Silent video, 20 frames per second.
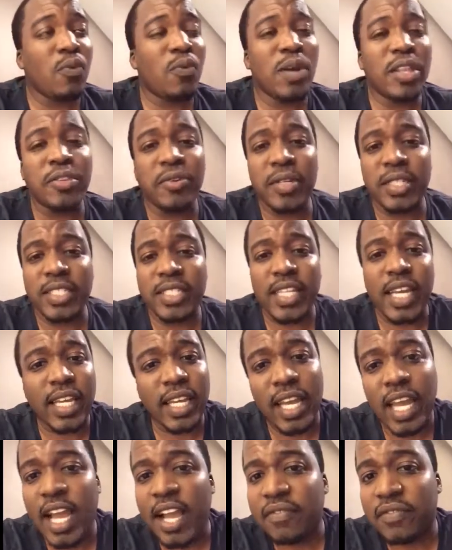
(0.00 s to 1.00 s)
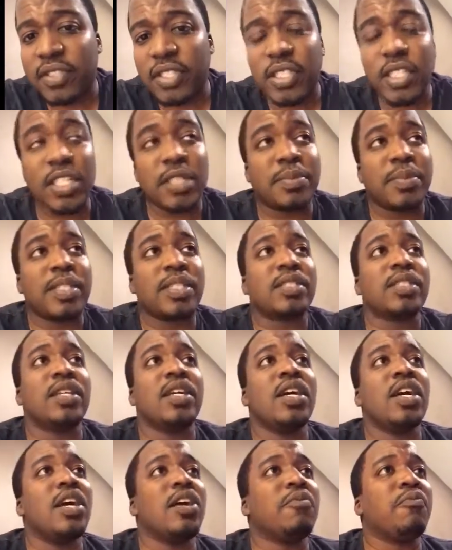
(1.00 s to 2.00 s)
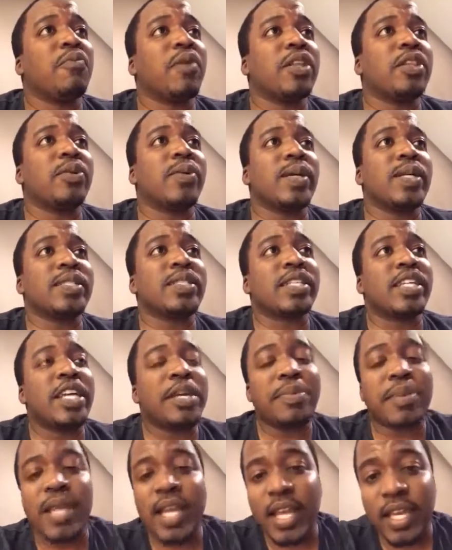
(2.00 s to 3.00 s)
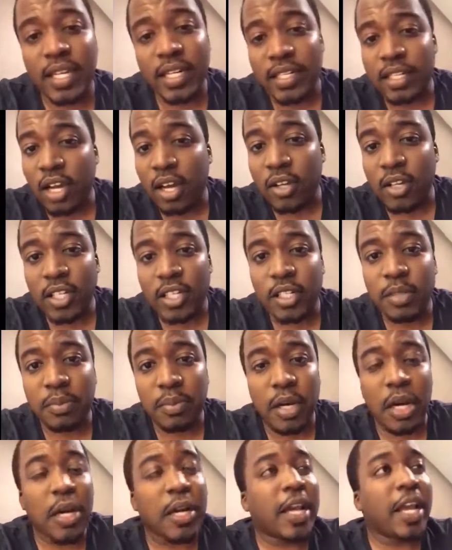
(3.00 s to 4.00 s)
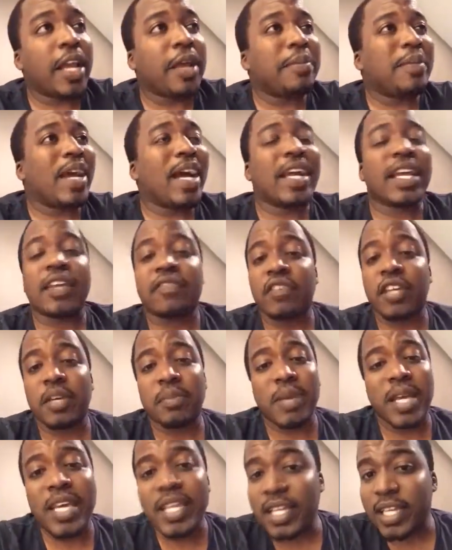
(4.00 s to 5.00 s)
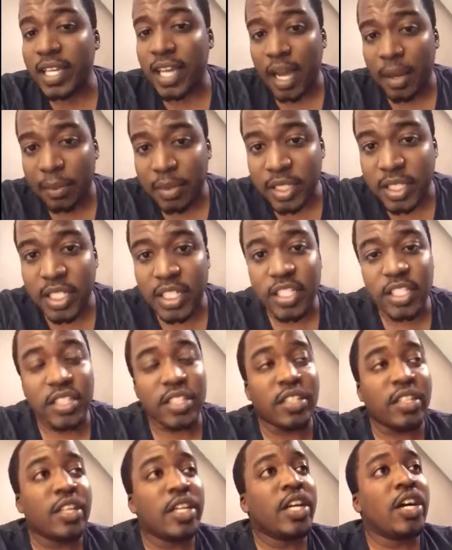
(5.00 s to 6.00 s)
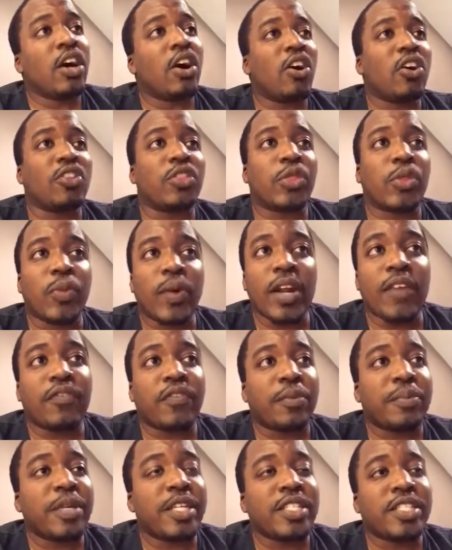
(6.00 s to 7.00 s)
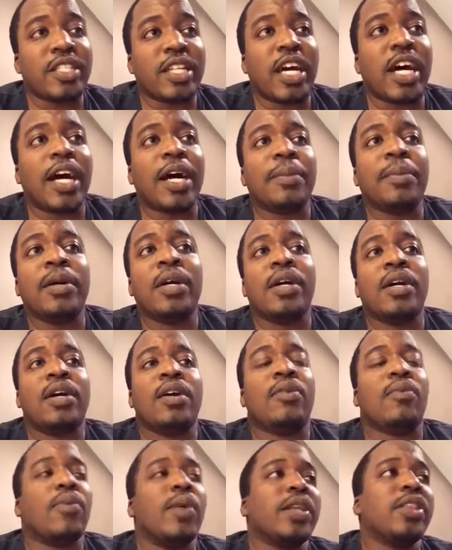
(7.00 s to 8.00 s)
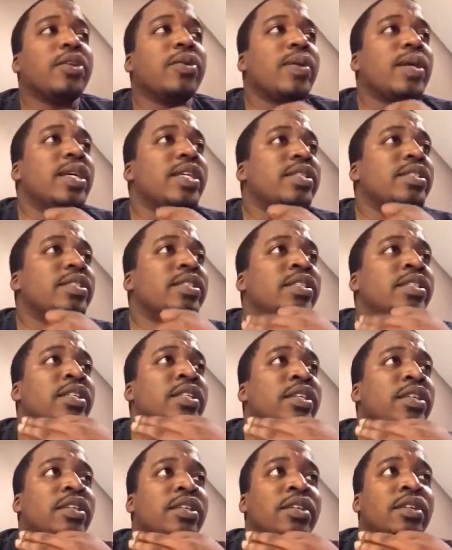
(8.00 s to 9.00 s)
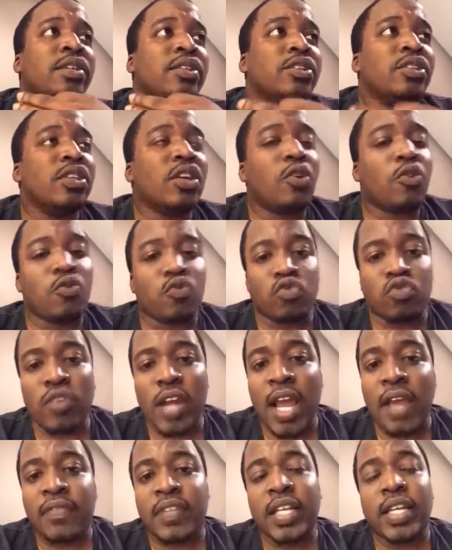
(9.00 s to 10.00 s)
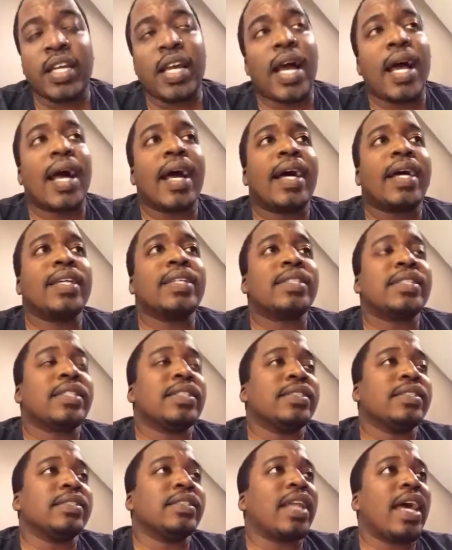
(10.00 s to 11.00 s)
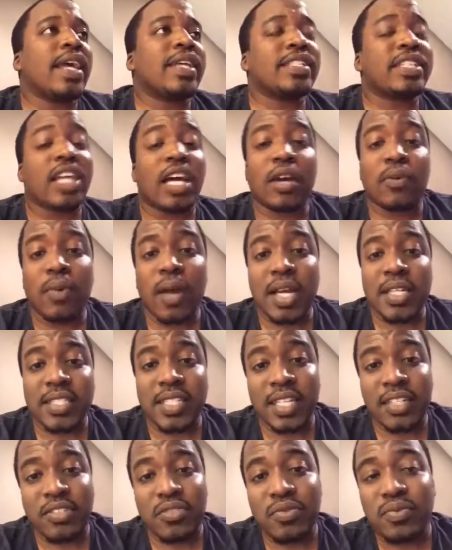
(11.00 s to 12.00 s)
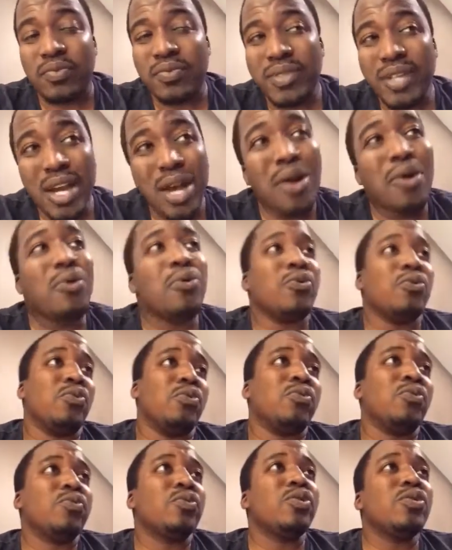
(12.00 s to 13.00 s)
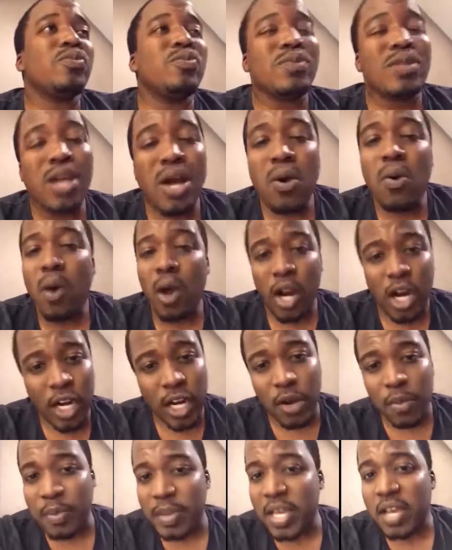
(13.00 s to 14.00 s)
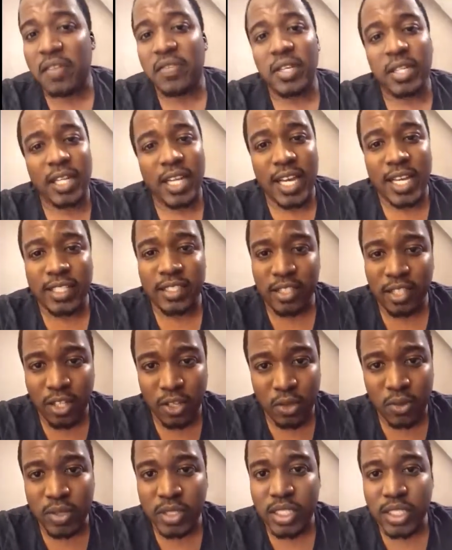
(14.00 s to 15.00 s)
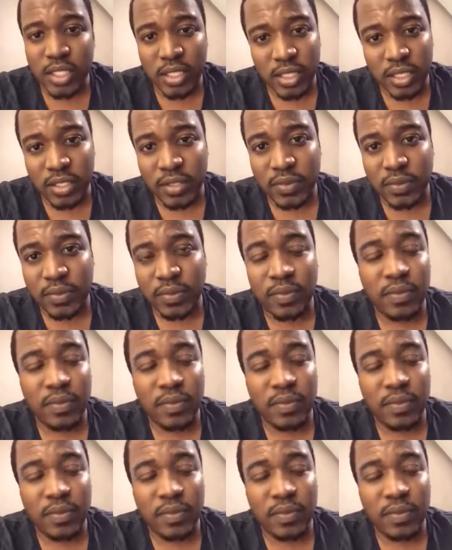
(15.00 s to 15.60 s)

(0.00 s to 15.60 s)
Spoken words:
Whether it's second half adjustments, whether it's keeping Andy Dalton in the ball game, not giving him any competition or threat from his job, whether it's, drafting guys like John Ross that you know aren't going to be able to last the whole season.